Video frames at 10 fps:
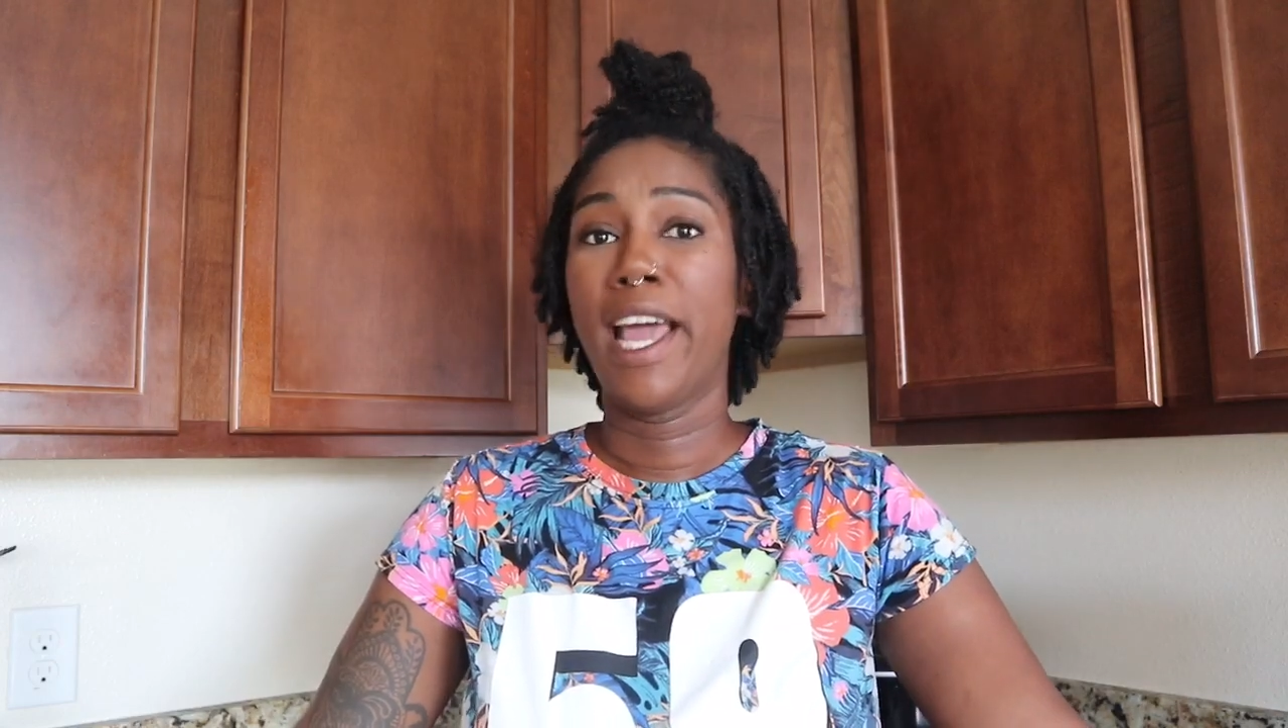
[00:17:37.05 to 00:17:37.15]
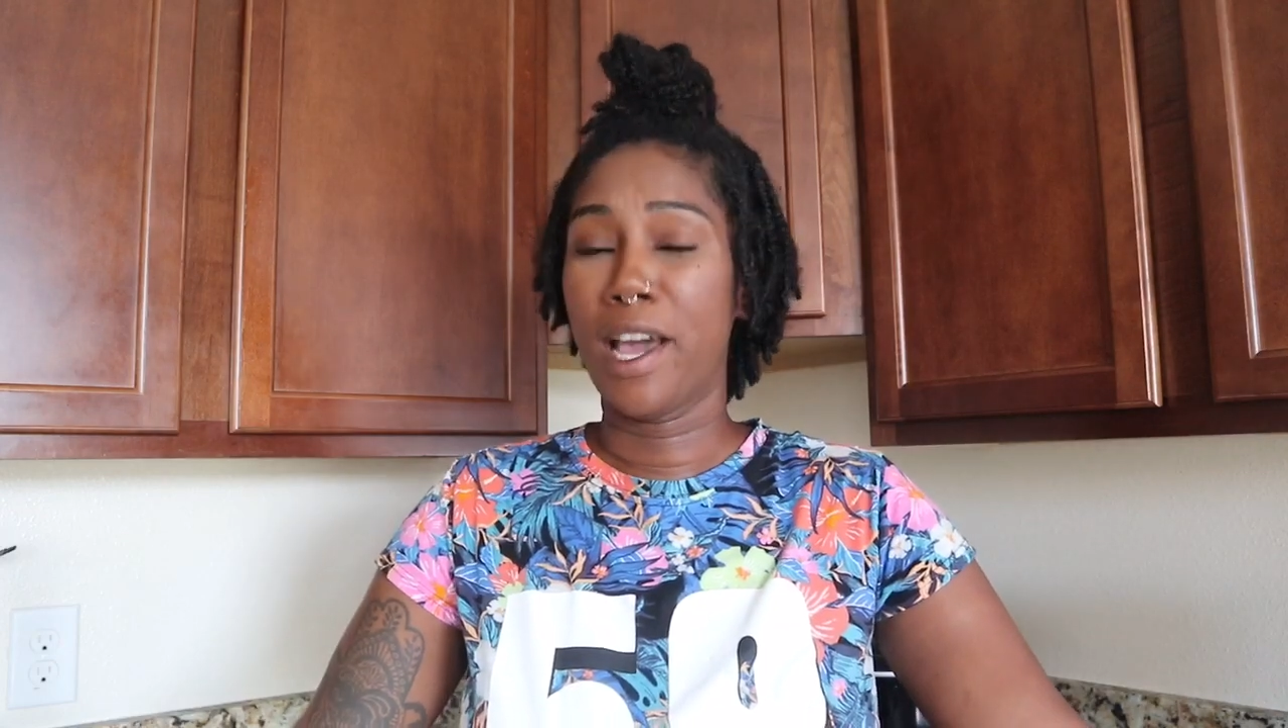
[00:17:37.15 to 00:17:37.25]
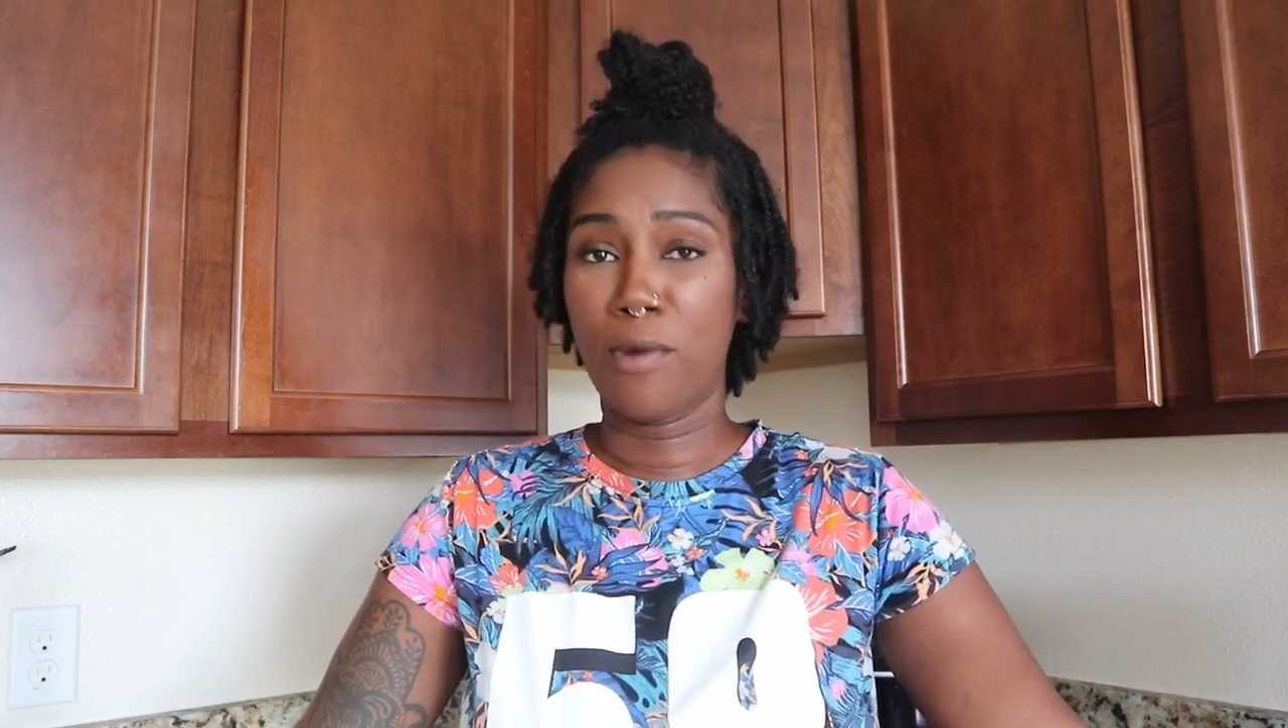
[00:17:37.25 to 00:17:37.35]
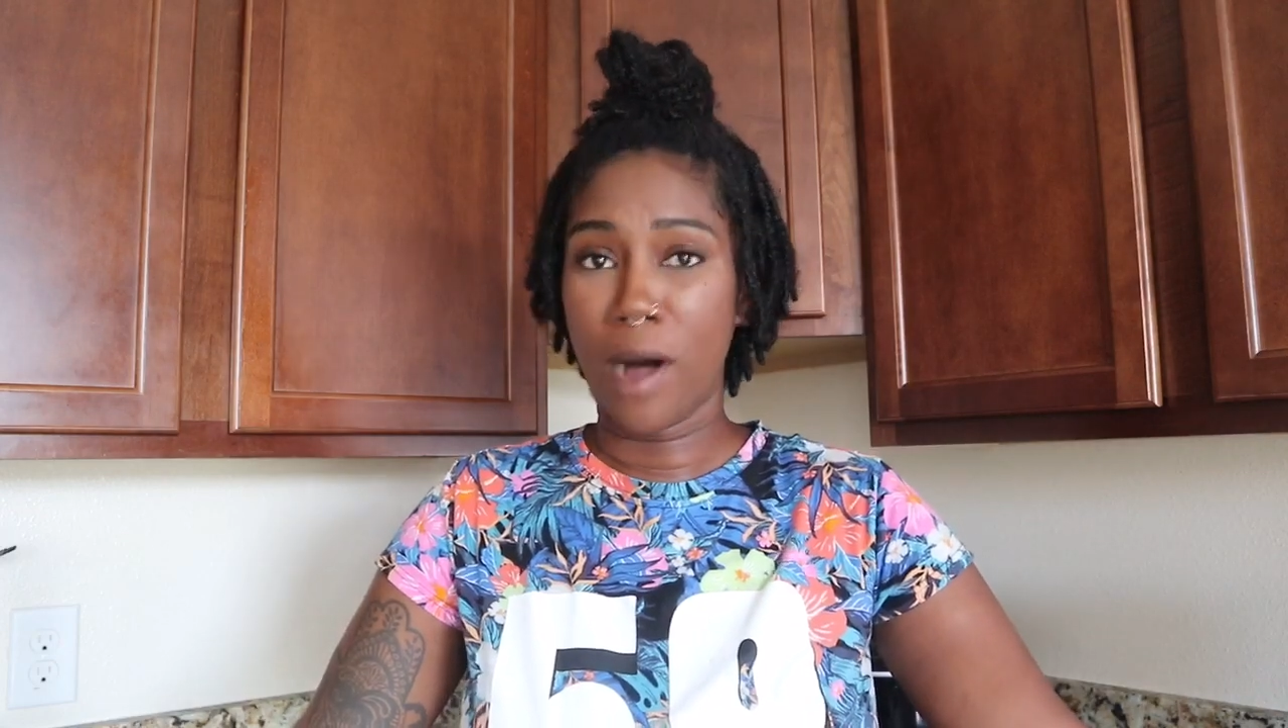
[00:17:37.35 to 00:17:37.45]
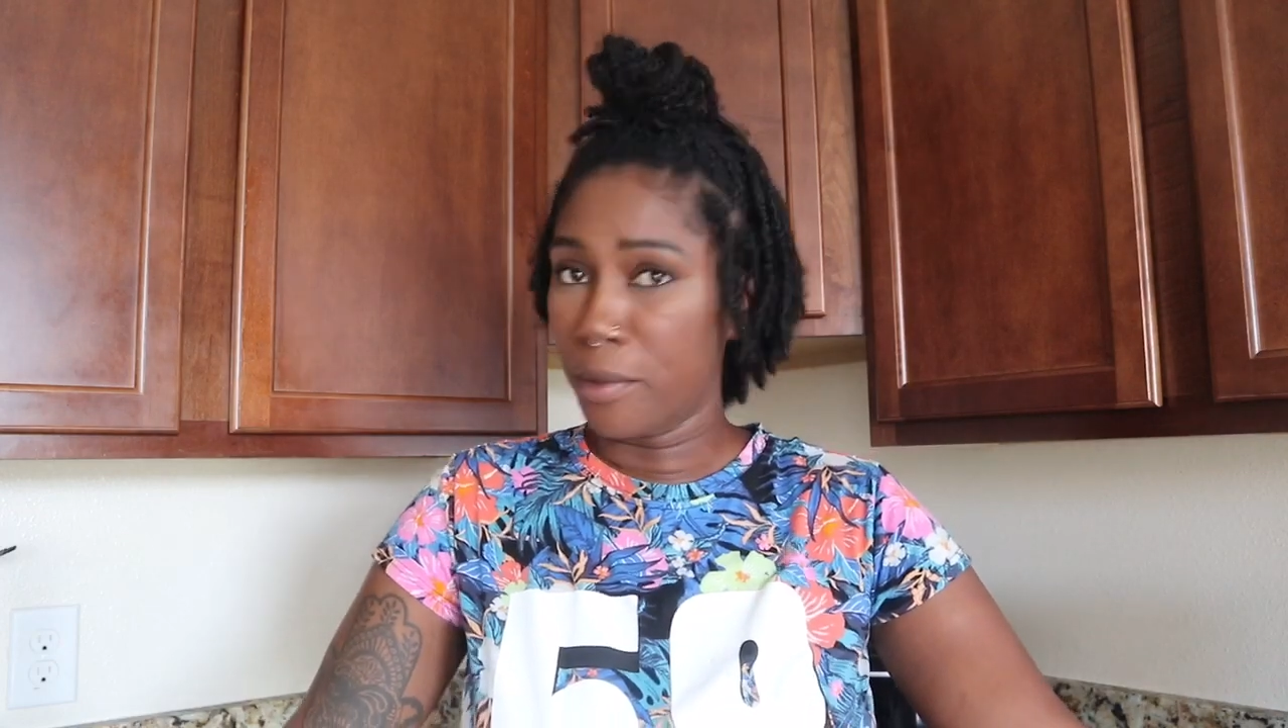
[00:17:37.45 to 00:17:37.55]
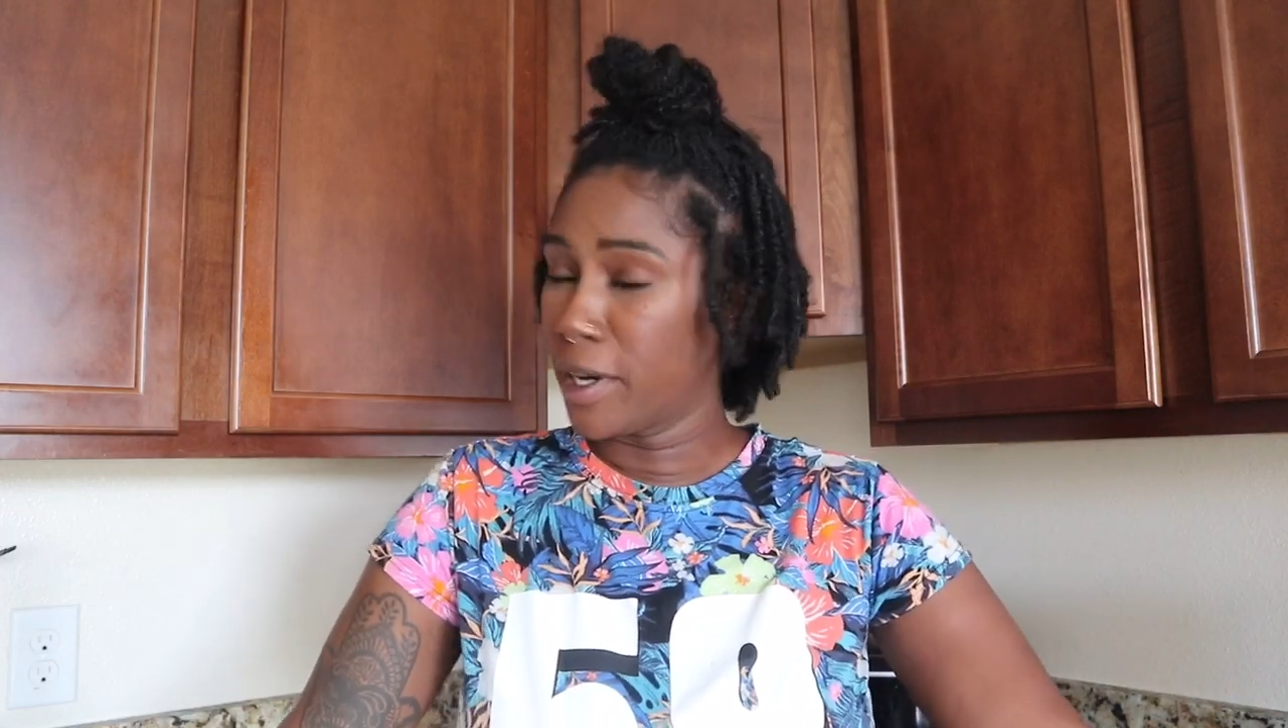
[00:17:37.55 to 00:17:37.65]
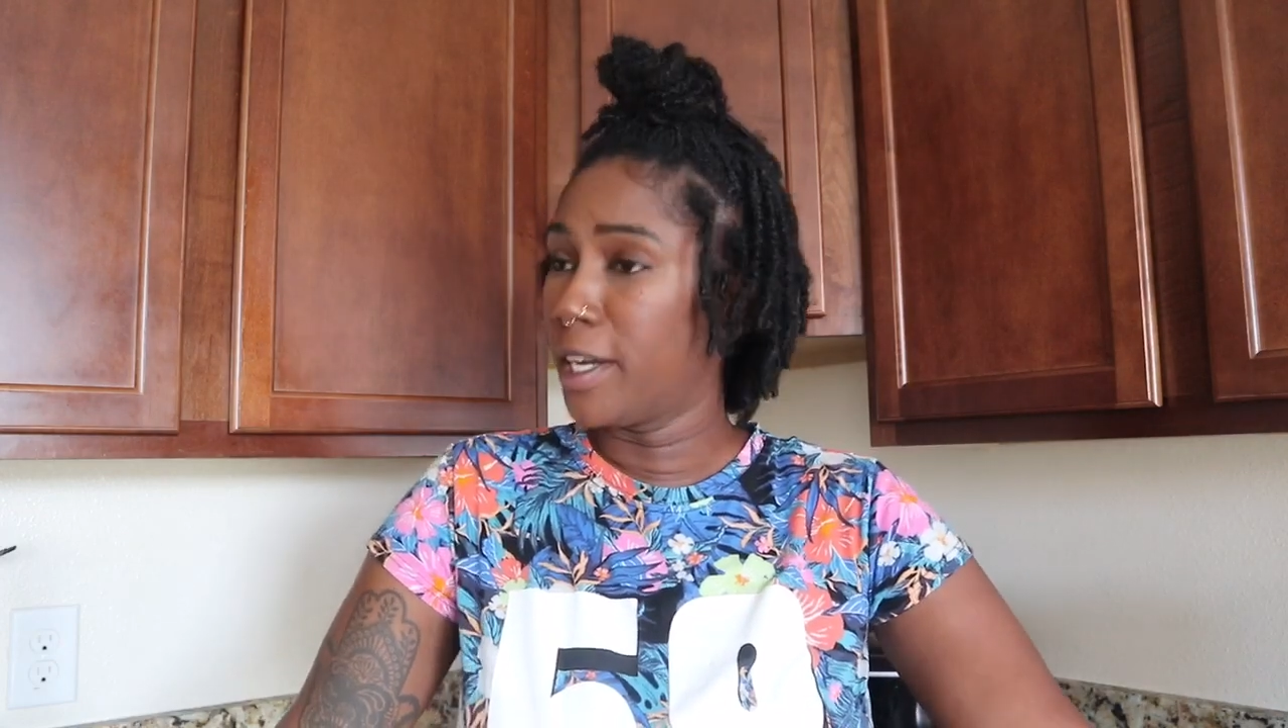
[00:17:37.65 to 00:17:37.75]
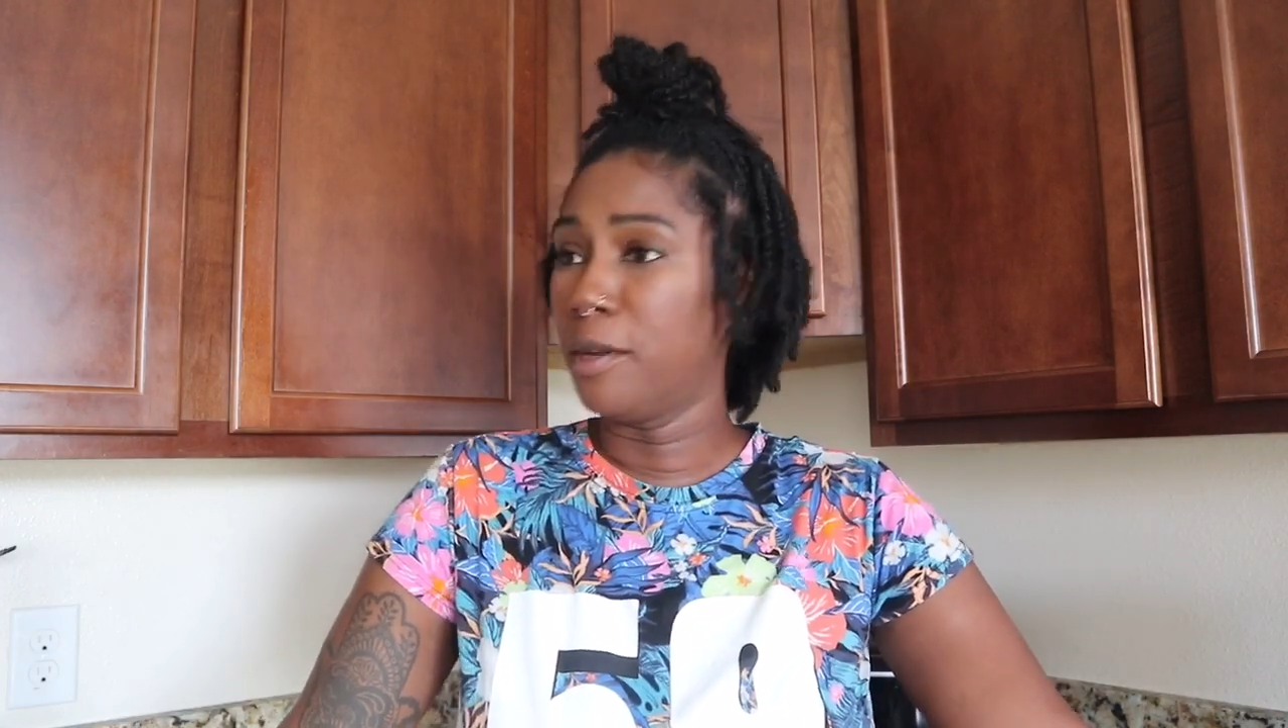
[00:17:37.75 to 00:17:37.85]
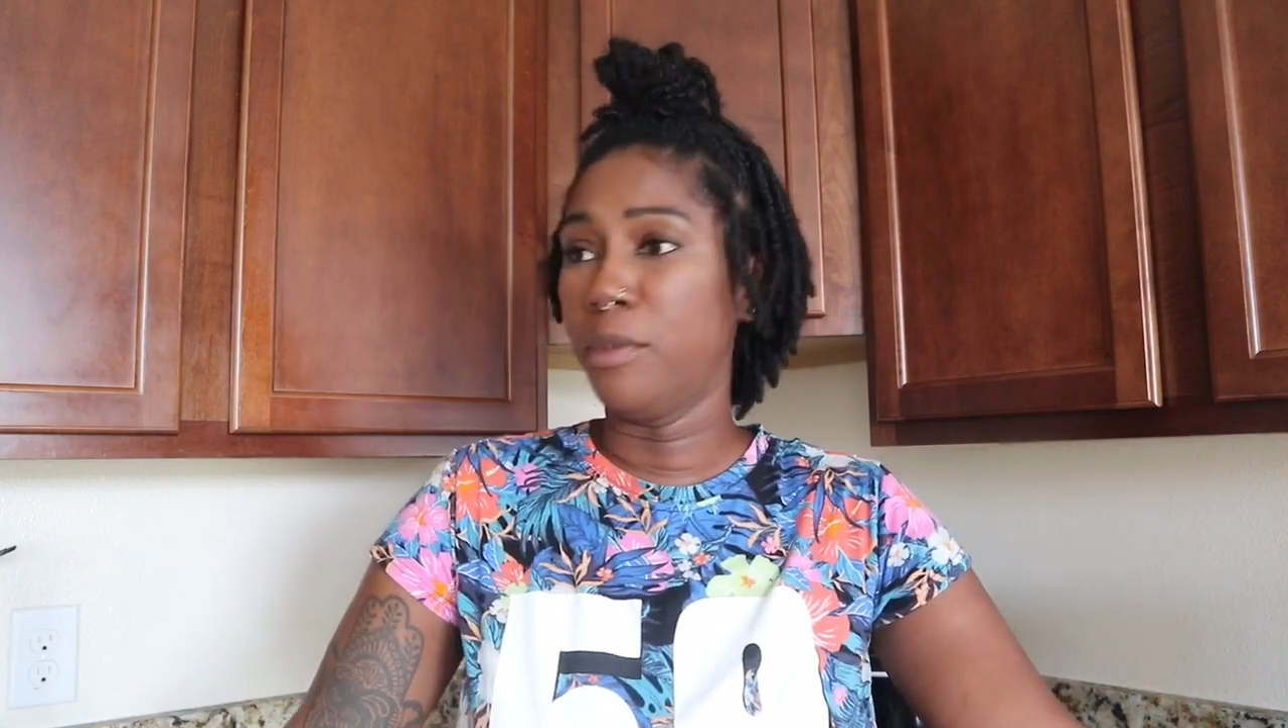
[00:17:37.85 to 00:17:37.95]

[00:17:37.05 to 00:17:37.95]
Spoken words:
and why we're gonna